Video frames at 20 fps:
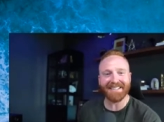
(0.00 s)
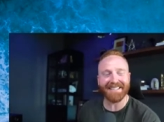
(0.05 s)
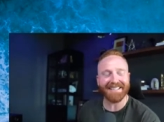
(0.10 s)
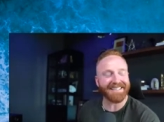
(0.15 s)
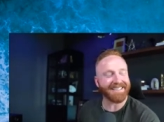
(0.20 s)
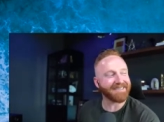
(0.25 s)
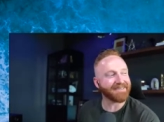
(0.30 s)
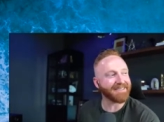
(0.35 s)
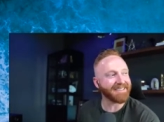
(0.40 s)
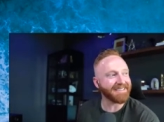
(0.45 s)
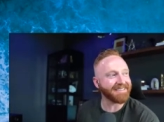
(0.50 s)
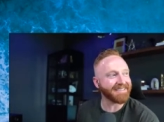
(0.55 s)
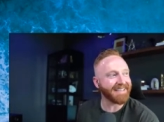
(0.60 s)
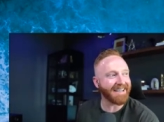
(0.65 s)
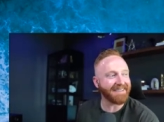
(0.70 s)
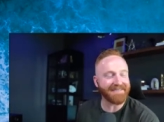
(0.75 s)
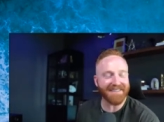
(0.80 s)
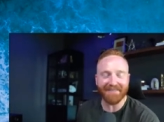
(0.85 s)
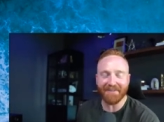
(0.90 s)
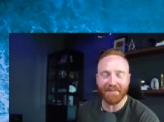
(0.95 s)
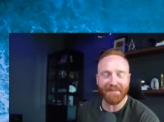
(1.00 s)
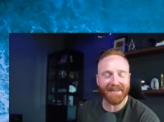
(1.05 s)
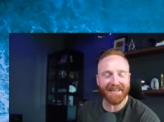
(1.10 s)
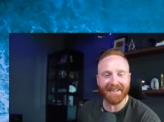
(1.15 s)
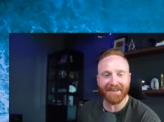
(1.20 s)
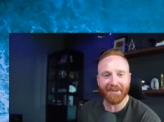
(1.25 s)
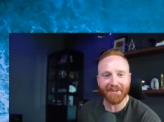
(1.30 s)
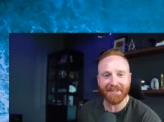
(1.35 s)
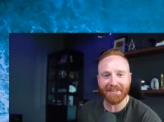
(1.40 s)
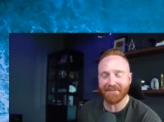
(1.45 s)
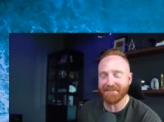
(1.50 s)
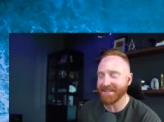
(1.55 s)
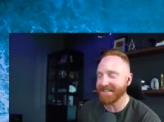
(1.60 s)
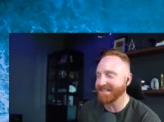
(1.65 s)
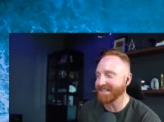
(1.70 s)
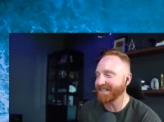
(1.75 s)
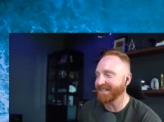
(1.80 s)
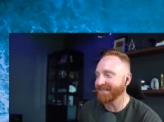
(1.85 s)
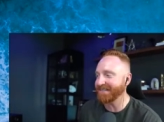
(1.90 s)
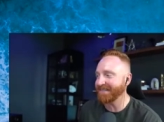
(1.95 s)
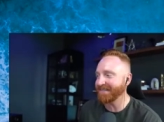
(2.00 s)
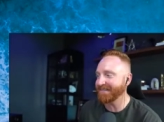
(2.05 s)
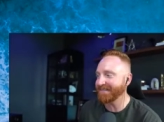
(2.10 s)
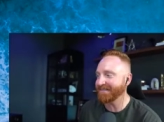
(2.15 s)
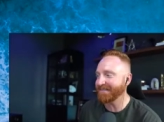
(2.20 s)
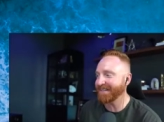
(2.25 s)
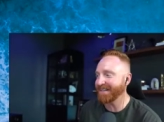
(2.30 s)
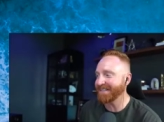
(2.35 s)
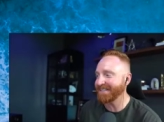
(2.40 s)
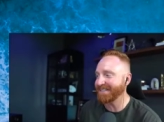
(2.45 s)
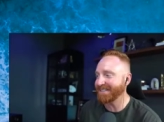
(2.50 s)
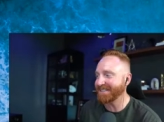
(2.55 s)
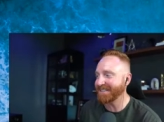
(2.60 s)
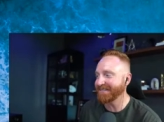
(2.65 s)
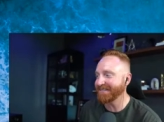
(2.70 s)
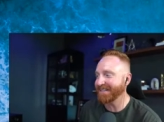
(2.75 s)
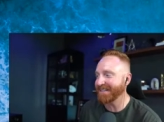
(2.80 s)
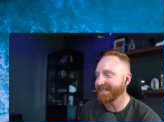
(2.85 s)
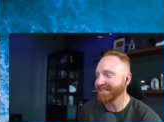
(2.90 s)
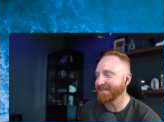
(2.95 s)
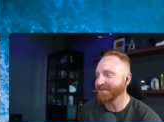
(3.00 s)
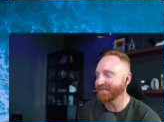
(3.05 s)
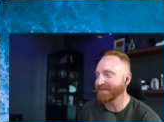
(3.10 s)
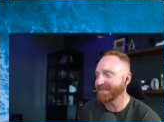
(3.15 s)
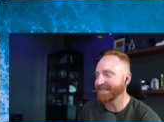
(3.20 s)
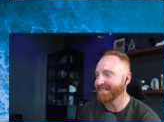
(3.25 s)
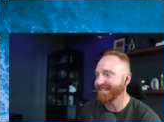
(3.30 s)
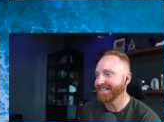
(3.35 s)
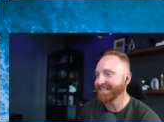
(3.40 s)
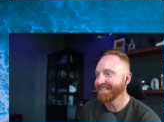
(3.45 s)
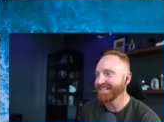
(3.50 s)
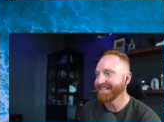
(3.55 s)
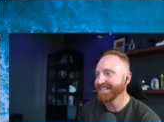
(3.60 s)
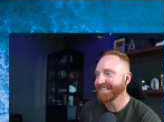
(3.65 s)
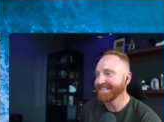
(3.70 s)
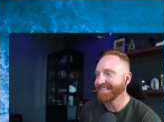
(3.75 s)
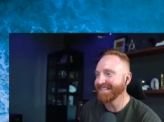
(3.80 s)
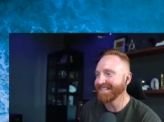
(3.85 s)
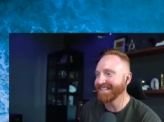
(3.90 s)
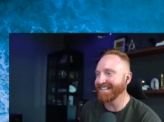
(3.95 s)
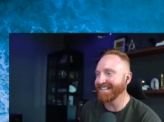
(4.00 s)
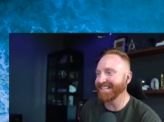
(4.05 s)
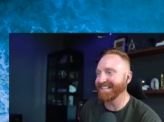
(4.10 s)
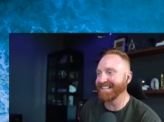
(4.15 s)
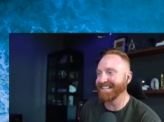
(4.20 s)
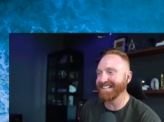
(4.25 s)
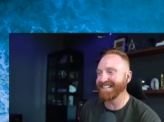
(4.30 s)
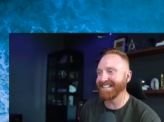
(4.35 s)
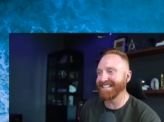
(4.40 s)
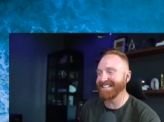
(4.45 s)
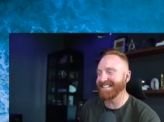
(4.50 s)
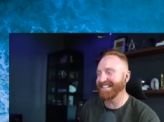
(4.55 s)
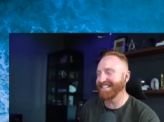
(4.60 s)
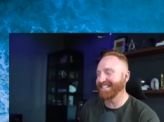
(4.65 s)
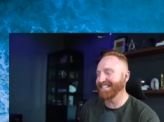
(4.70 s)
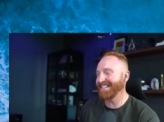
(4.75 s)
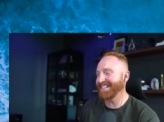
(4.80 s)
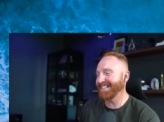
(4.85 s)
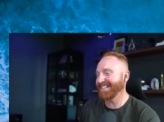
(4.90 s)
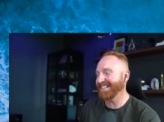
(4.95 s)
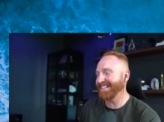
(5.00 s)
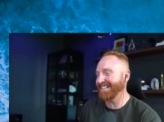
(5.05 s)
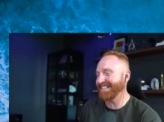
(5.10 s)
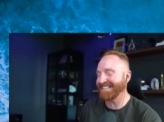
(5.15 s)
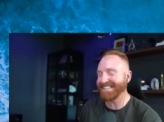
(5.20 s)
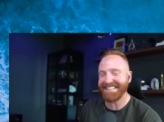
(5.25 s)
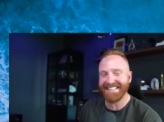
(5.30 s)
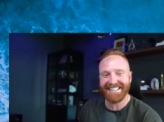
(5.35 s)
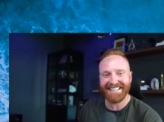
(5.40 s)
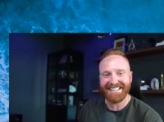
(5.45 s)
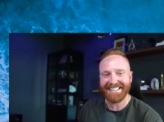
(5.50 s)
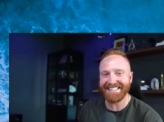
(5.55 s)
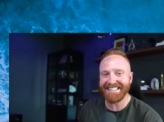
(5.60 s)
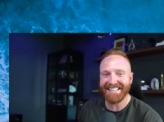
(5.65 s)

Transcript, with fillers: Uh, what do you? I've never been on OnlyFans. I don't know what, what I'd showcase. But wow, wow.